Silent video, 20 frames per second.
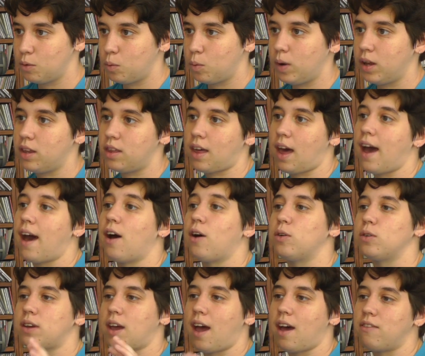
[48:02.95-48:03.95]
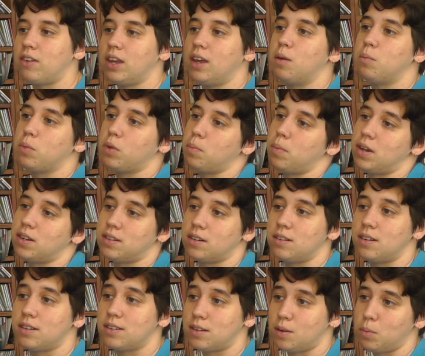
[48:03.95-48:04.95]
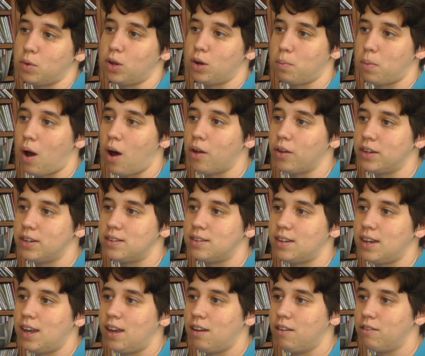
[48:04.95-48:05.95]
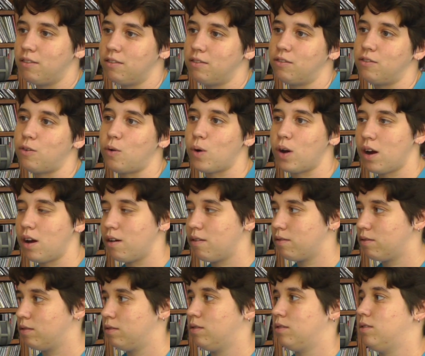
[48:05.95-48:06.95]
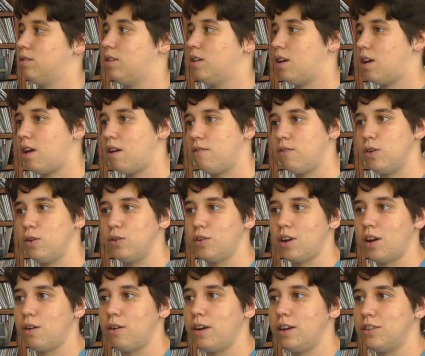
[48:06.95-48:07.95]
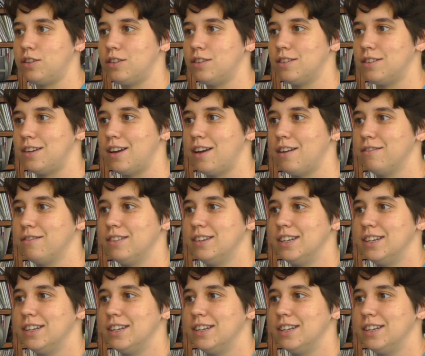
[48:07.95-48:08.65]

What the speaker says: without having implemented a similar policy for a few generations now.